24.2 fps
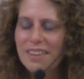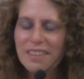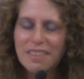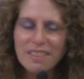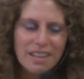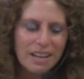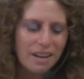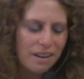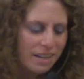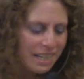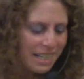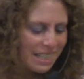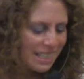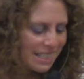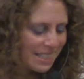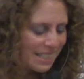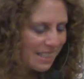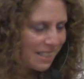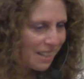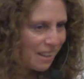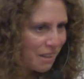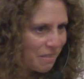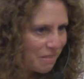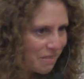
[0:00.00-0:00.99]
There
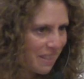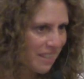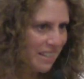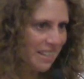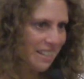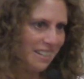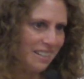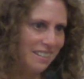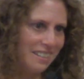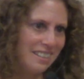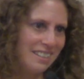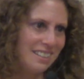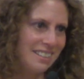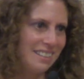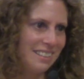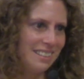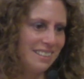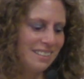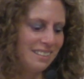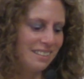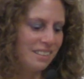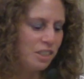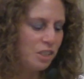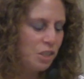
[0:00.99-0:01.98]
is love there.
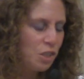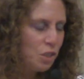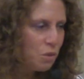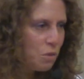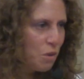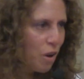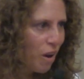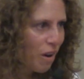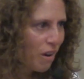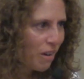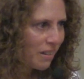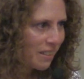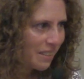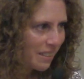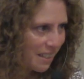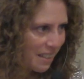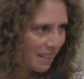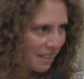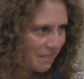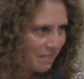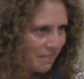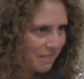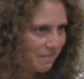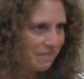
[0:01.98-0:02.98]
You are
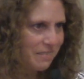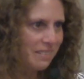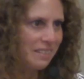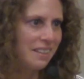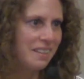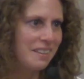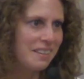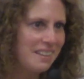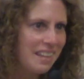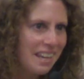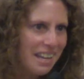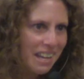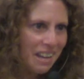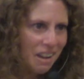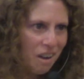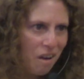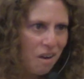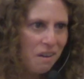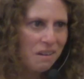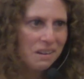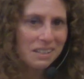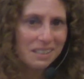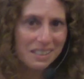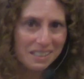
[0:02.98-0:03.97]
love. They
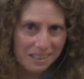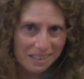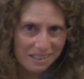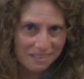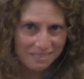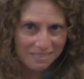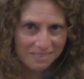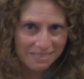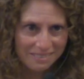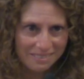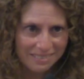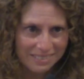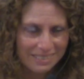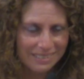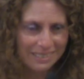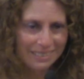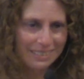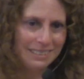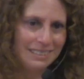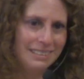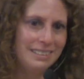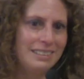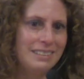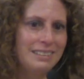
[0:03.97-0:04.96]
are love.
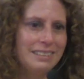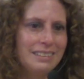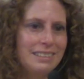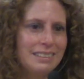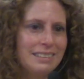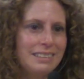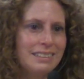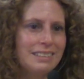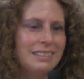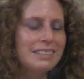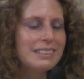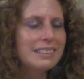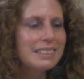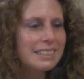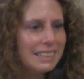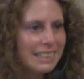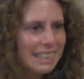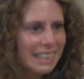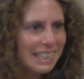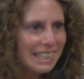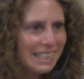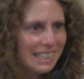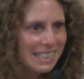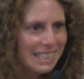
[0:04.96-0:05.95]

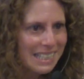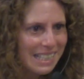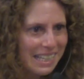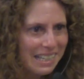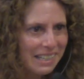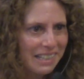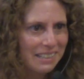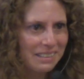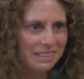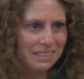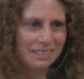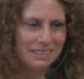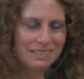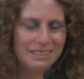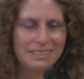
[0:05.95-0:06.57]
It is there.